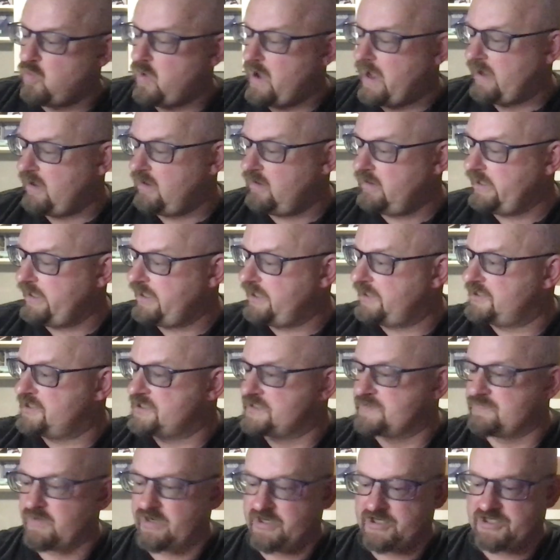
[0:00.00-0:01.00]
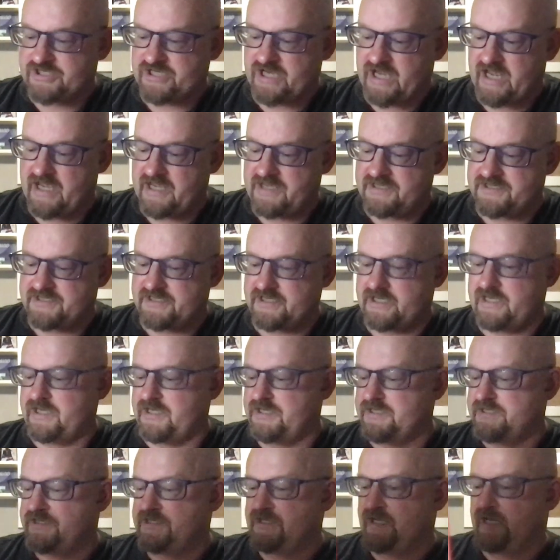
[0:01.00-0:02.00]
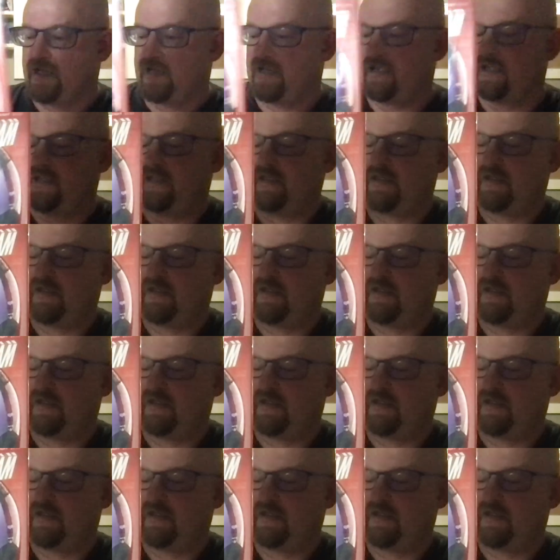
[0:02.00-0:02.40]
well in as much as it's uh,